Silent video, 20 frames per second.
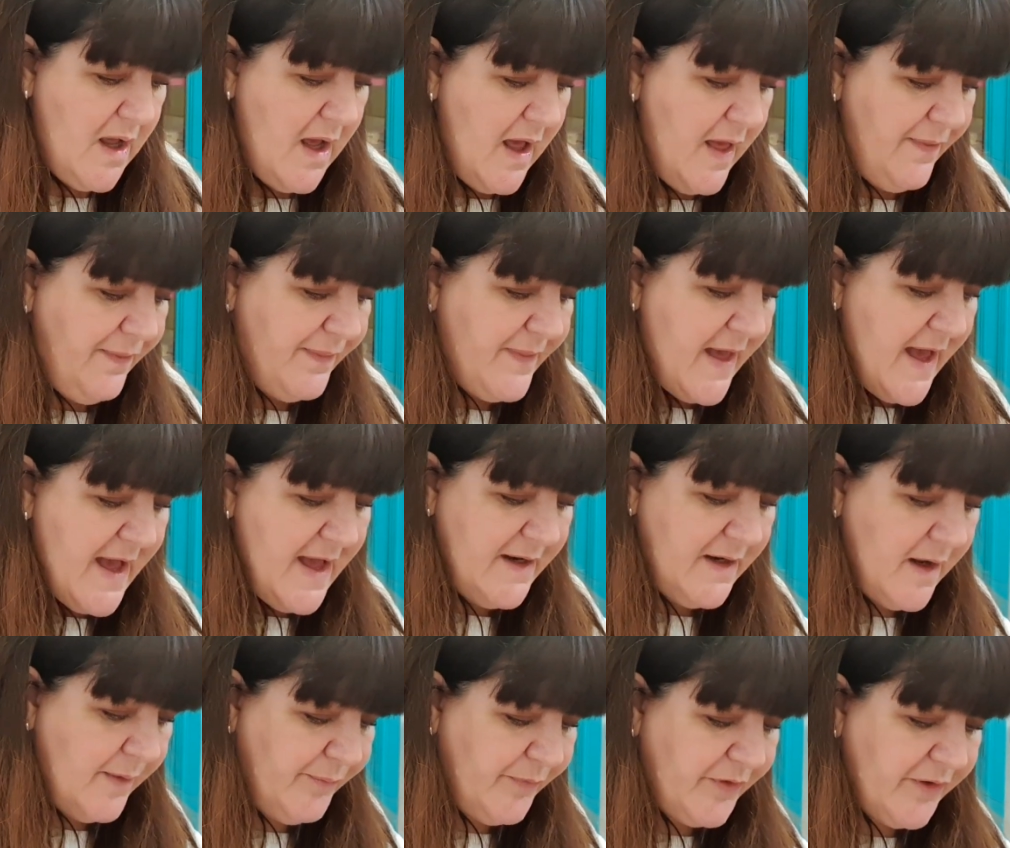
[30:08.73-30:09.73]
and then
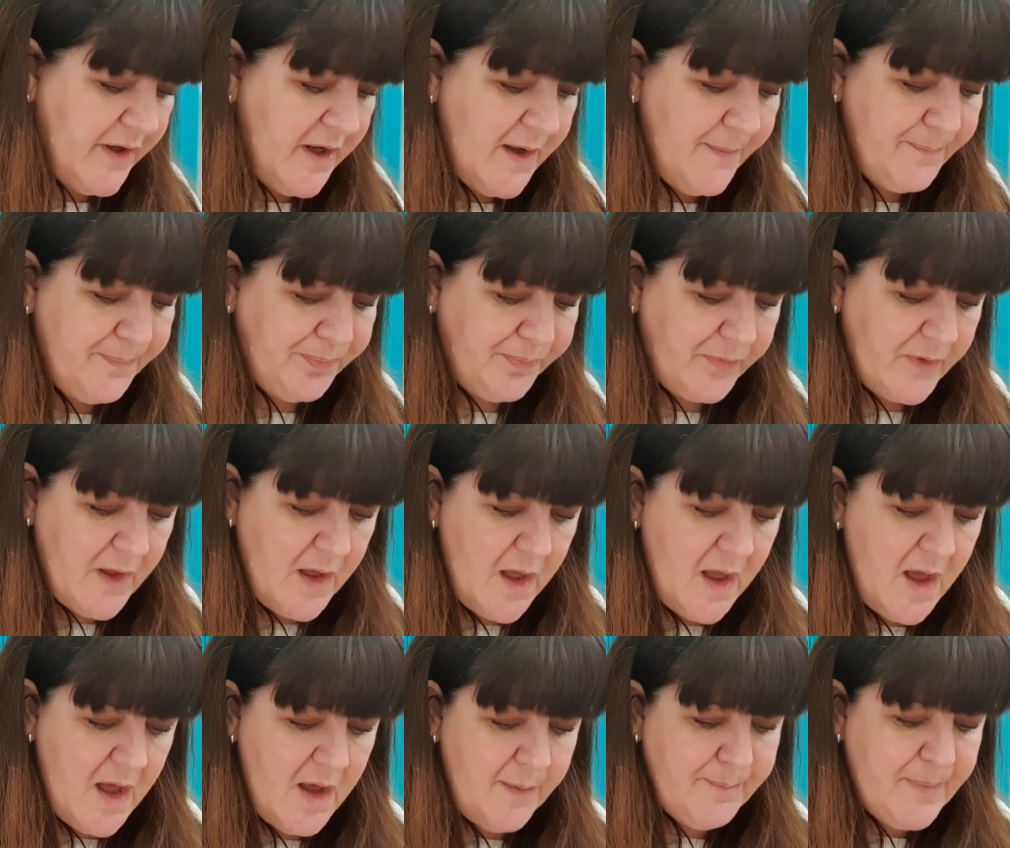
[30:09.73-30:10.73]
I'm gonna
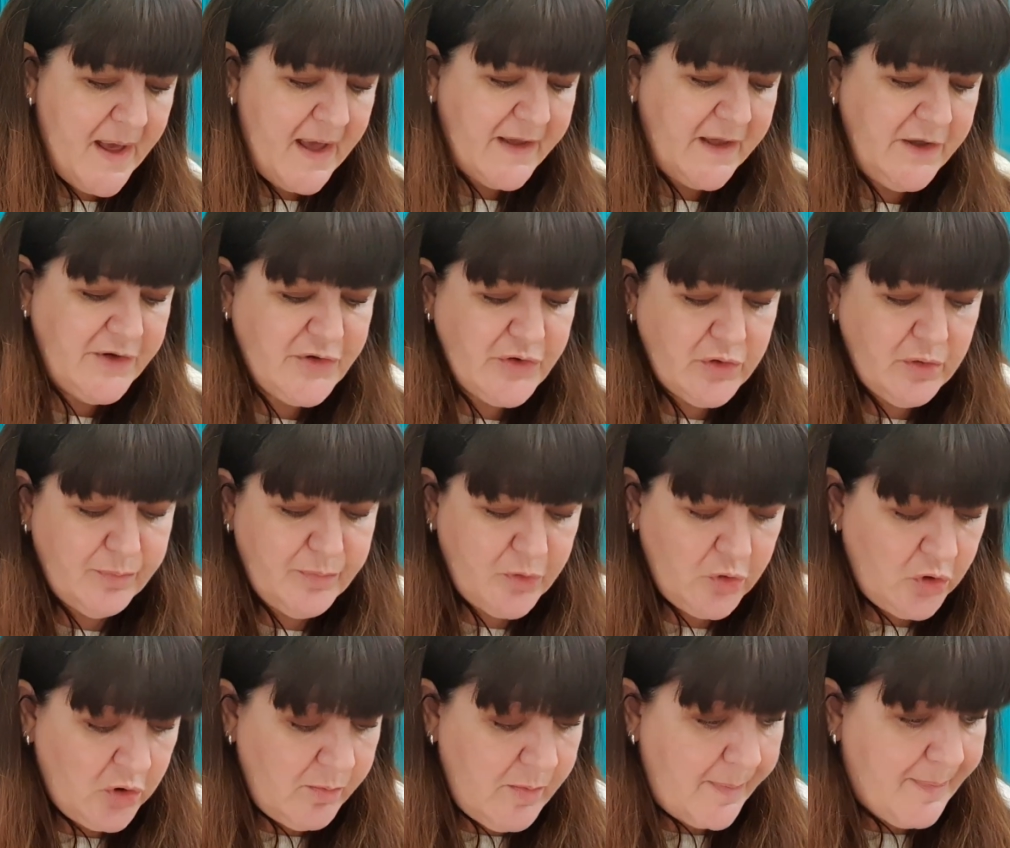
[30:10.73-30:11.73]
package up
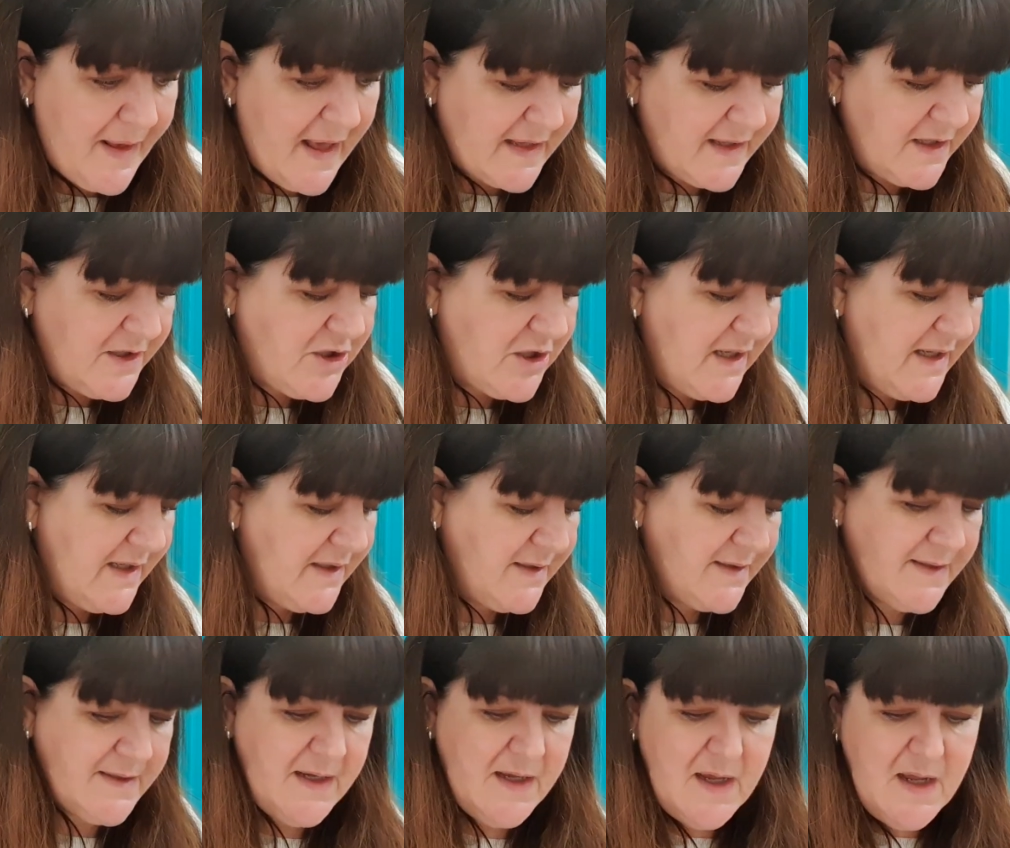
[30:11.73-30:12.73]
all my
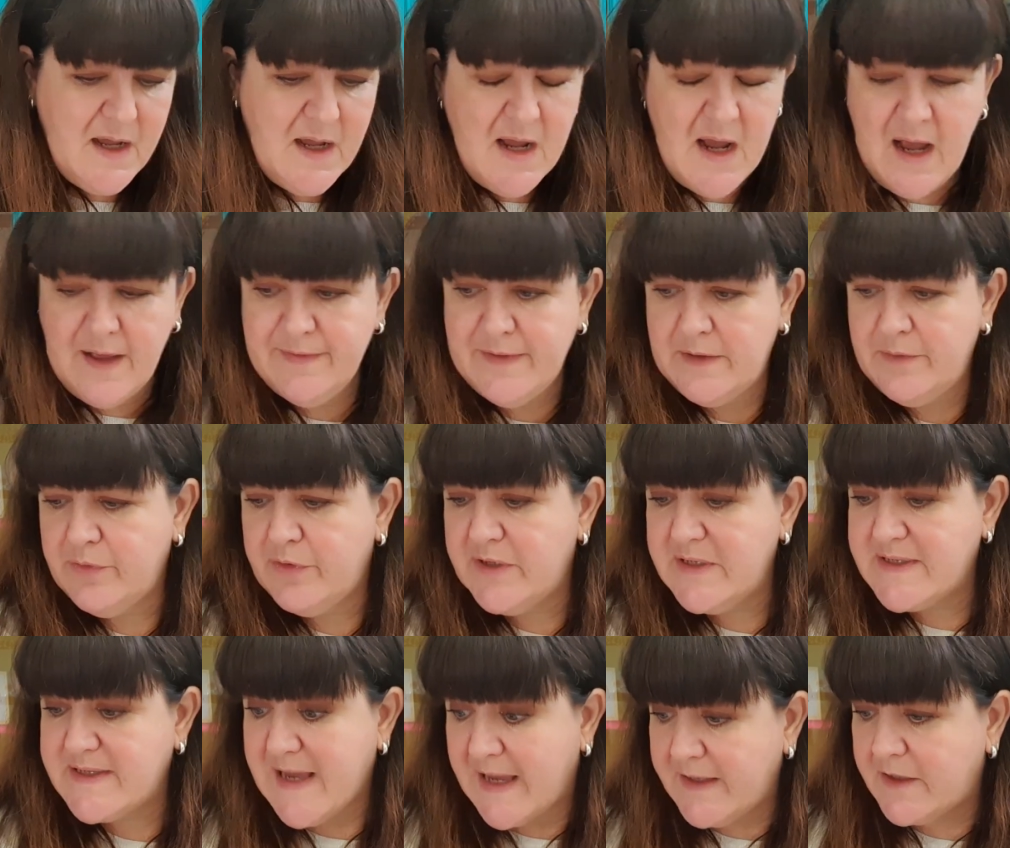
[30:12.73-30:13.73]
packages, and then I'm gonna
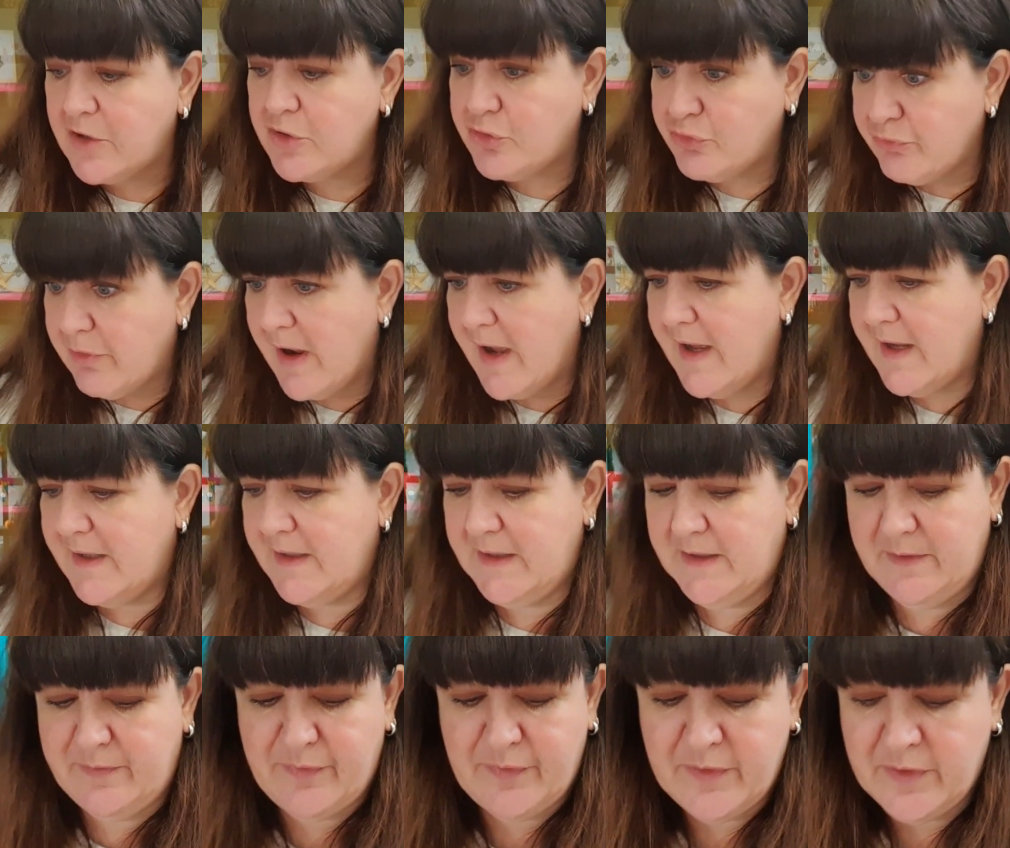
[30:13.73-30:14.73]
take a
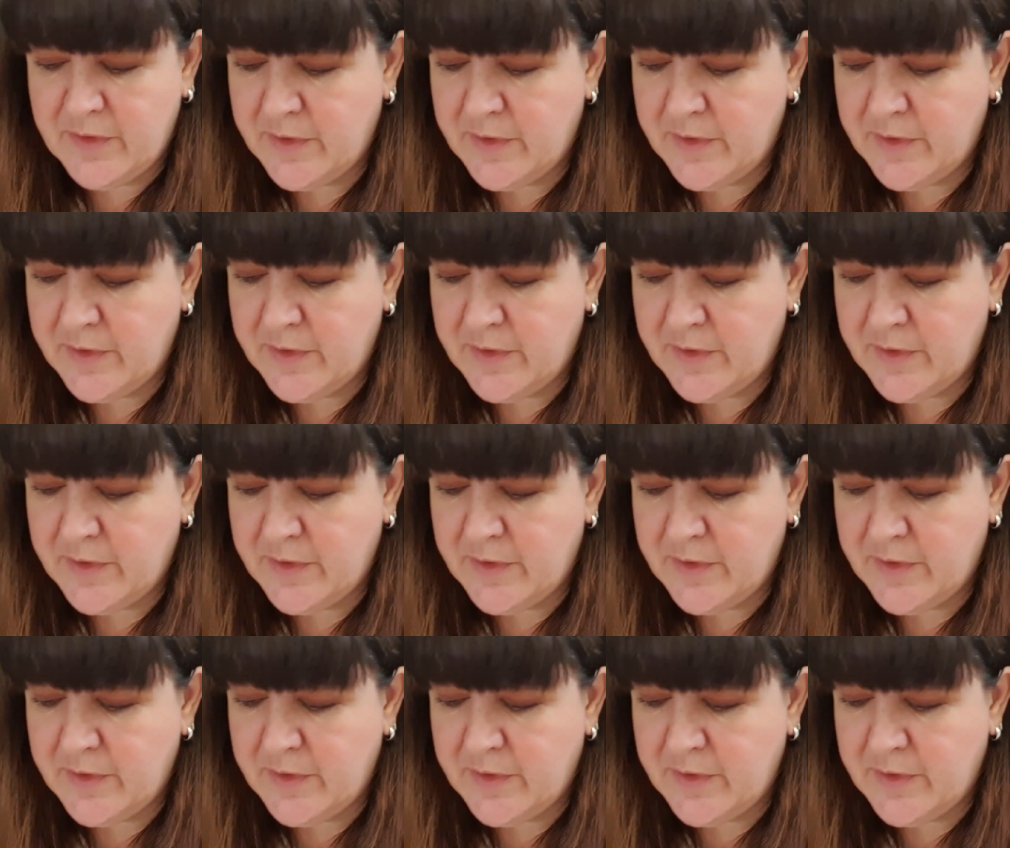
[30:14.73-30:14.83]
drive